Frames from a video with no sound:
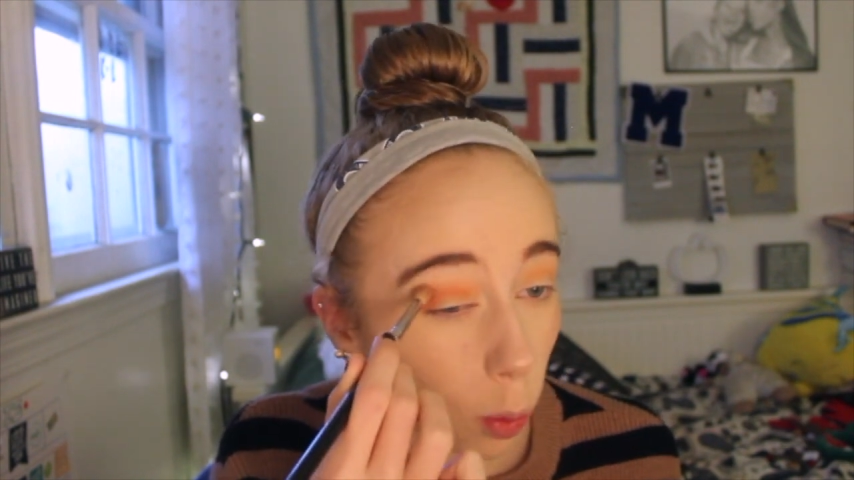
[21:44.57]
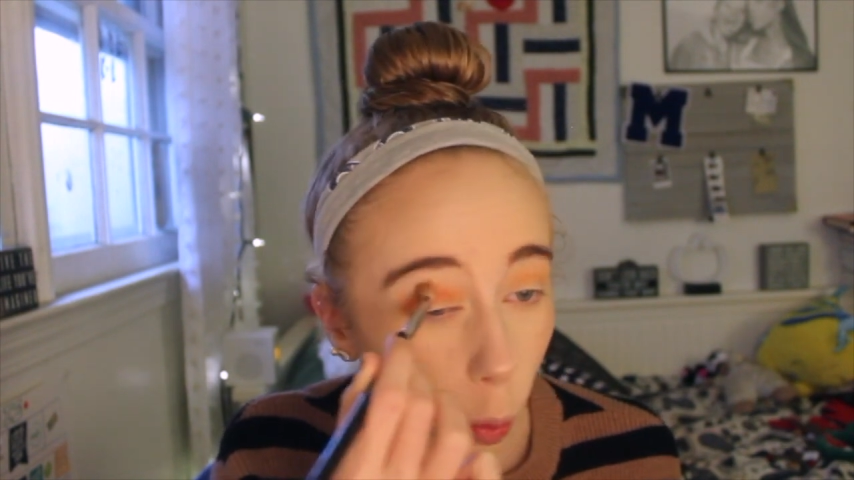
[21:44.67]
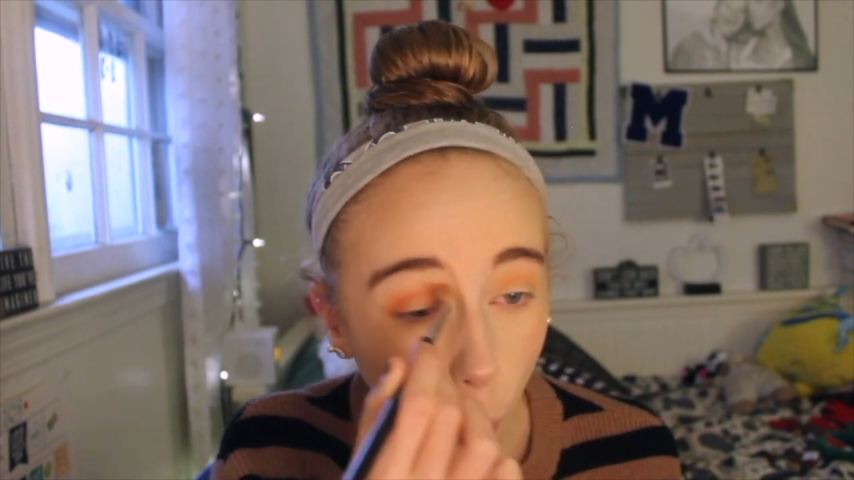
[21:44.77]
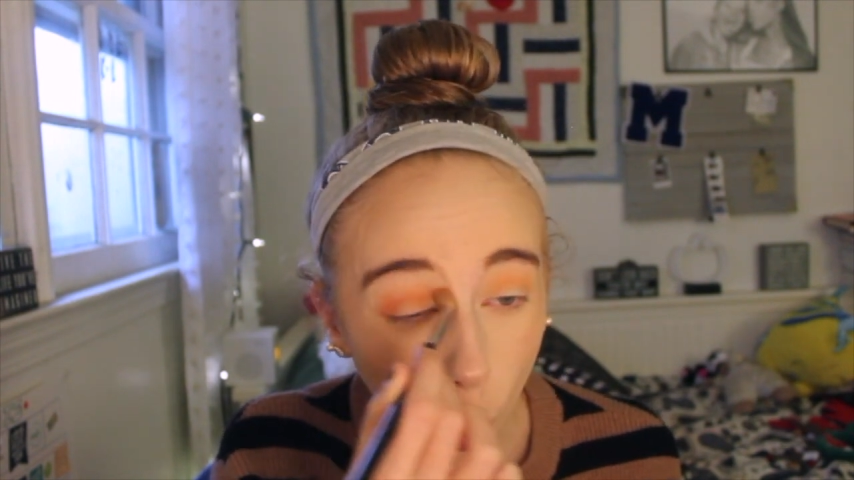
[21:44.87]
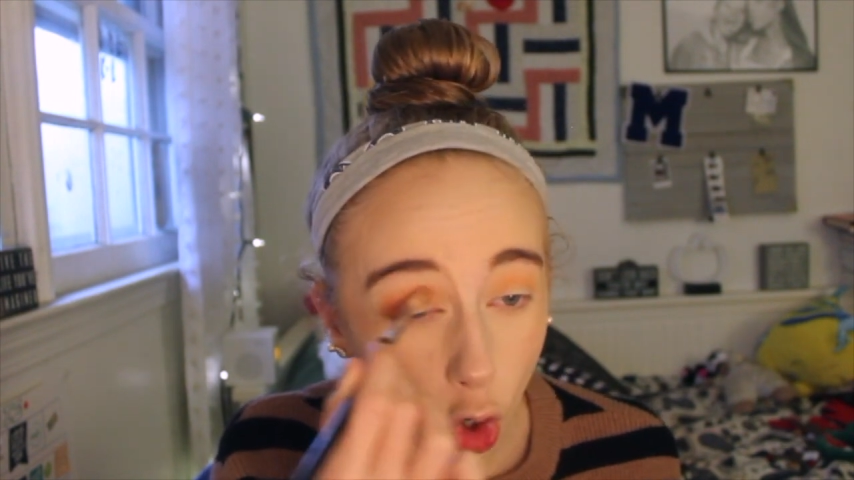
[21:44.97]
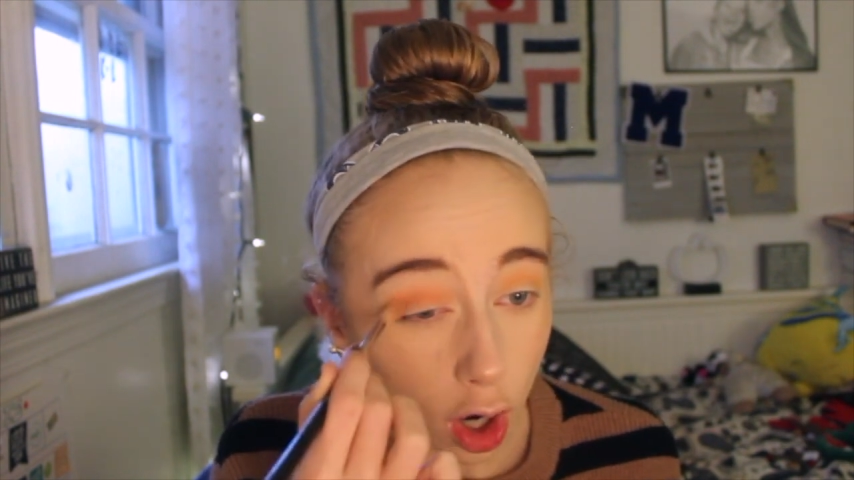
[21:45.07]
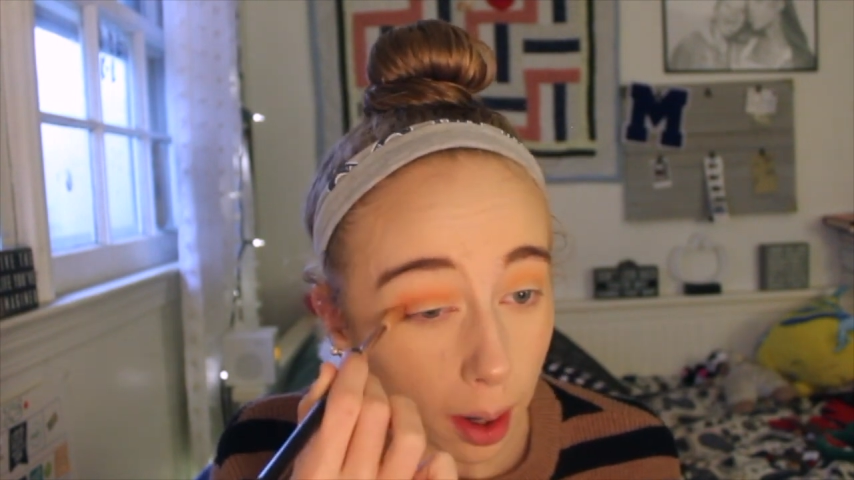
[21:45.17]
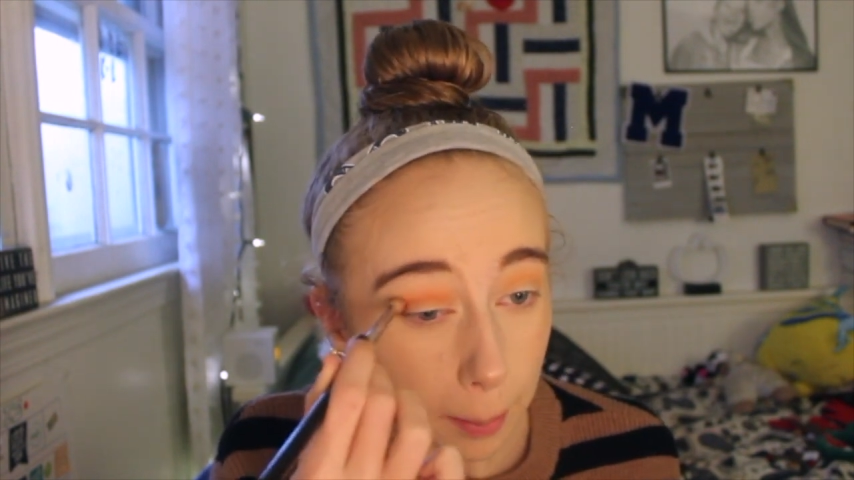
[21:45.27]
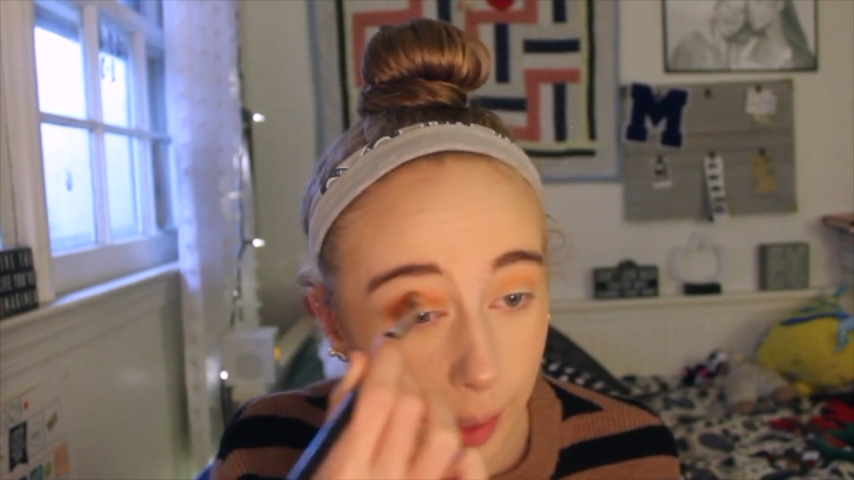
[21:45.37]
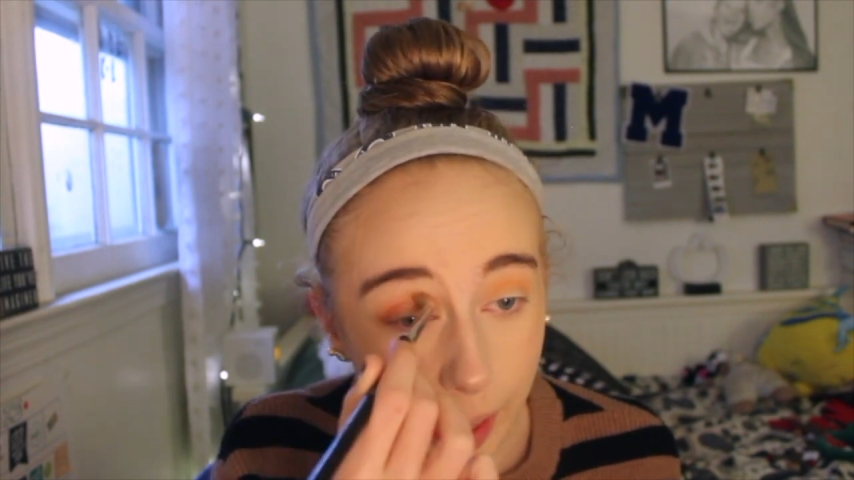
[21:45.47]

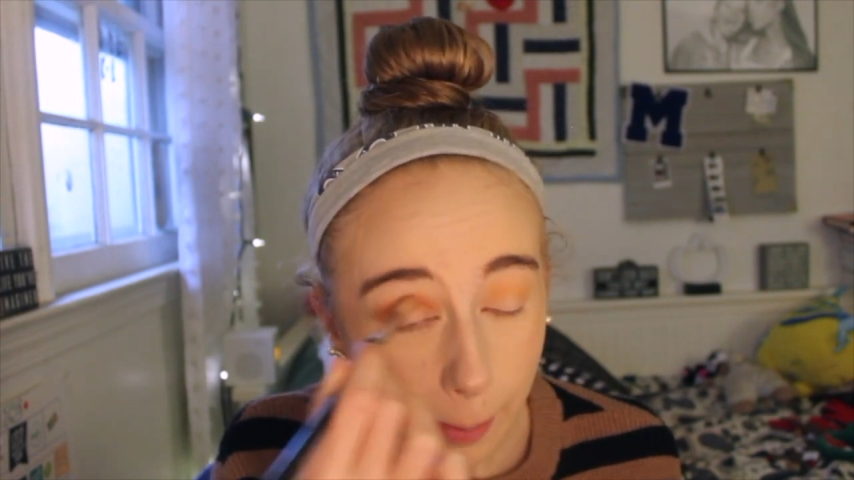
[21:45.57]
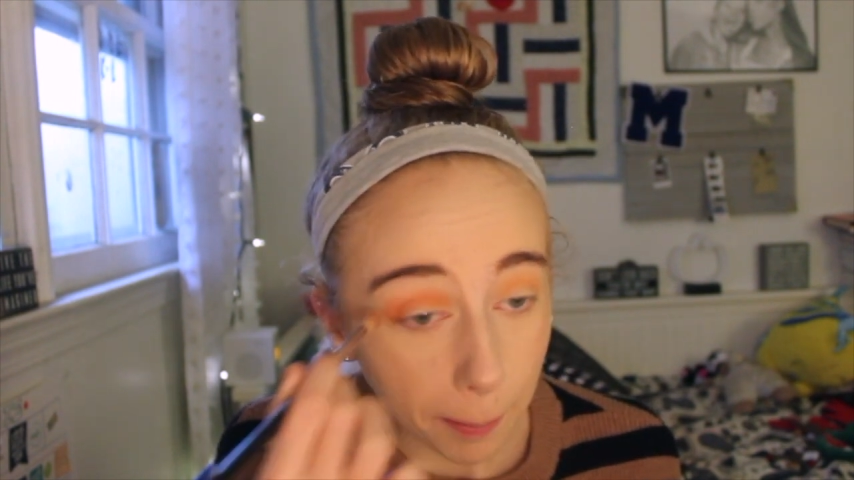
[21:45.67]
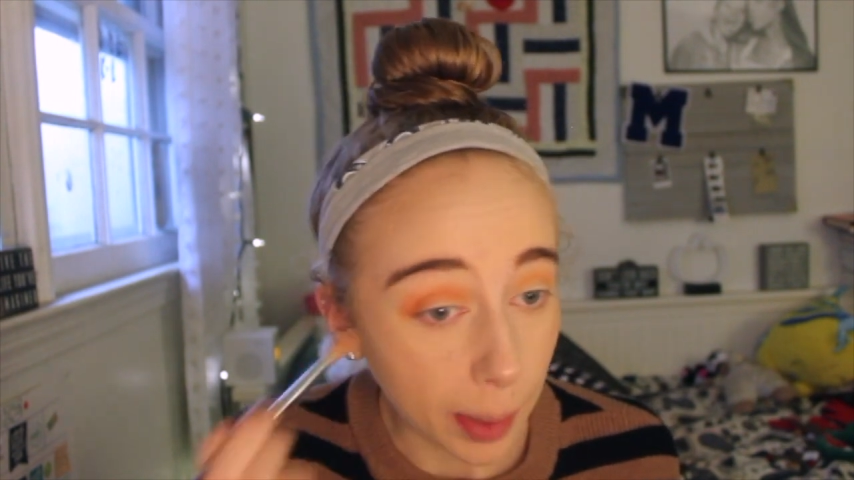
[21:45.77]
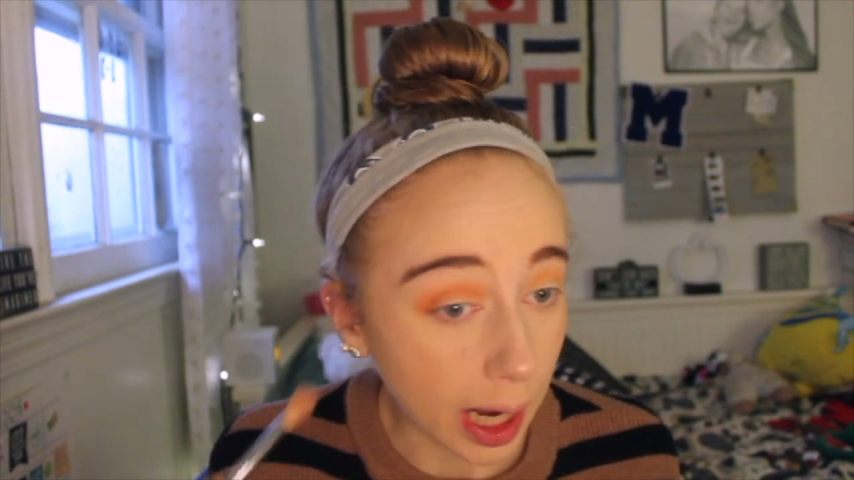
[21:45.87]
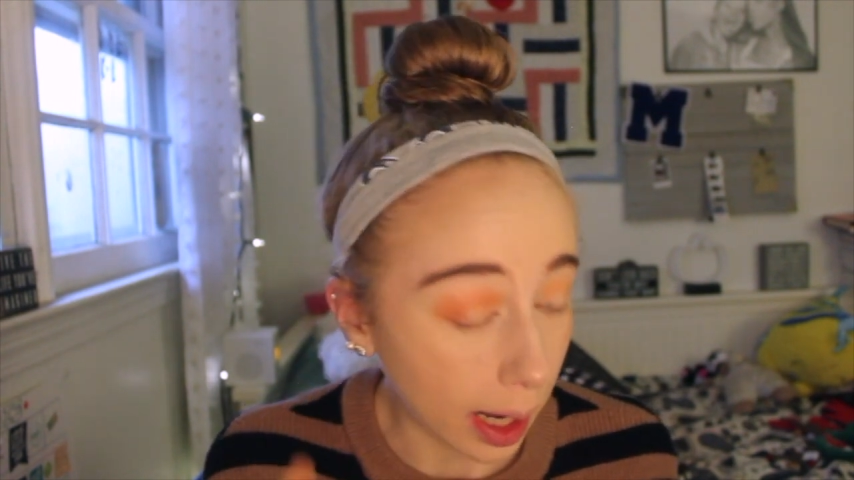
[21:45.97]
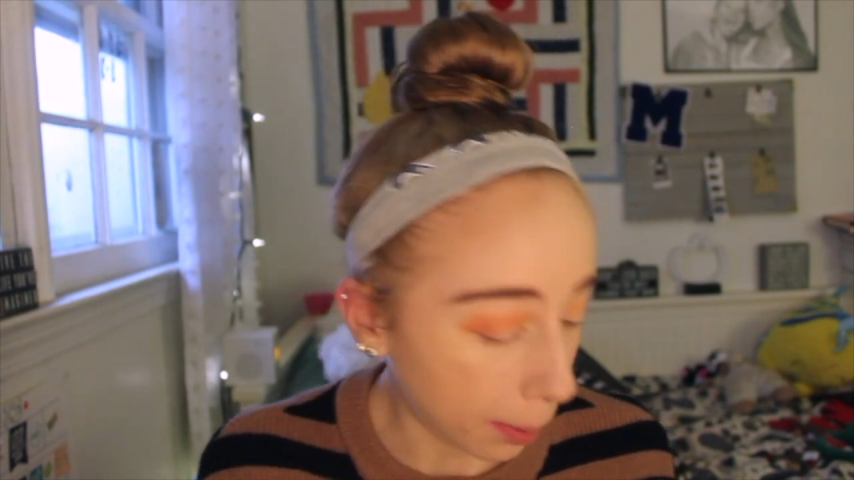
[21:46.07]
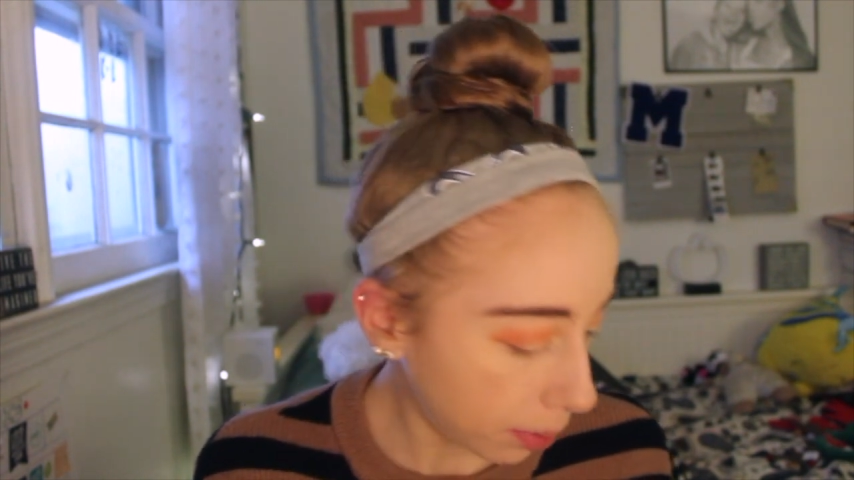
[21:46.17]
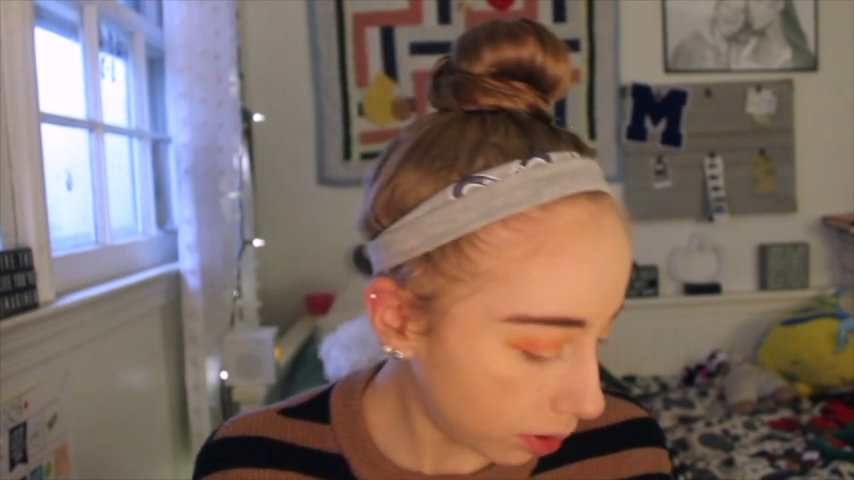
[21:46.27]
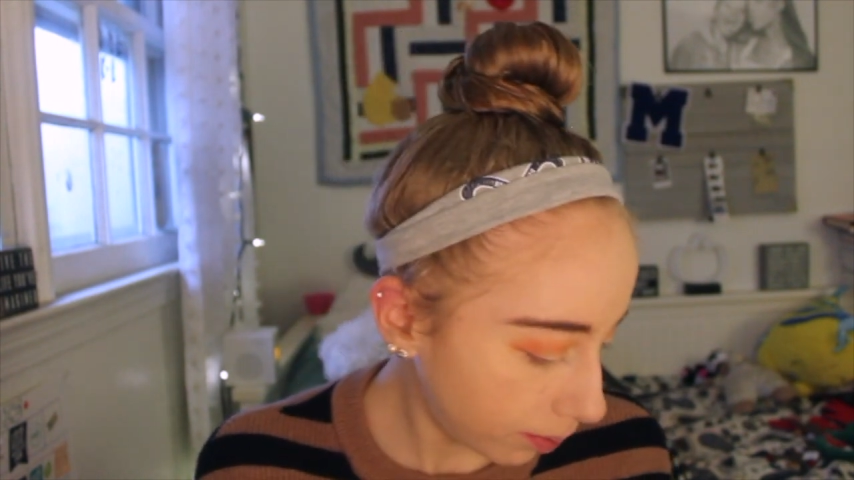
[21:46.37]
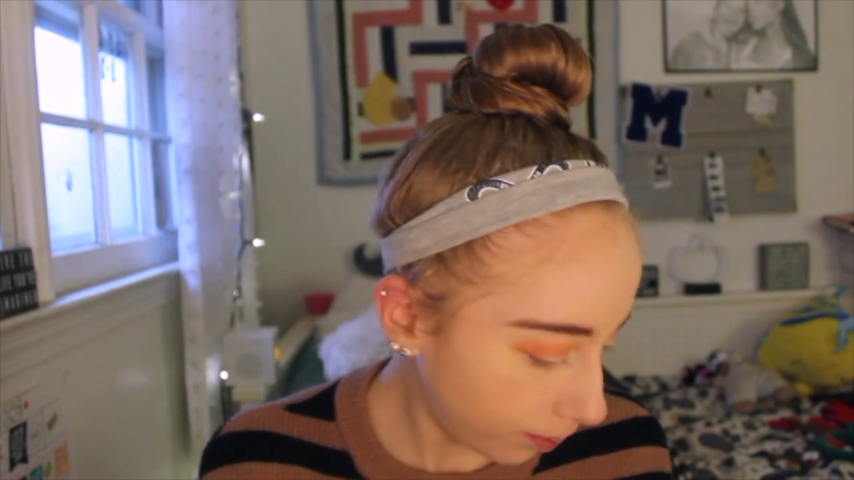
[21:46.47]
warm and pop.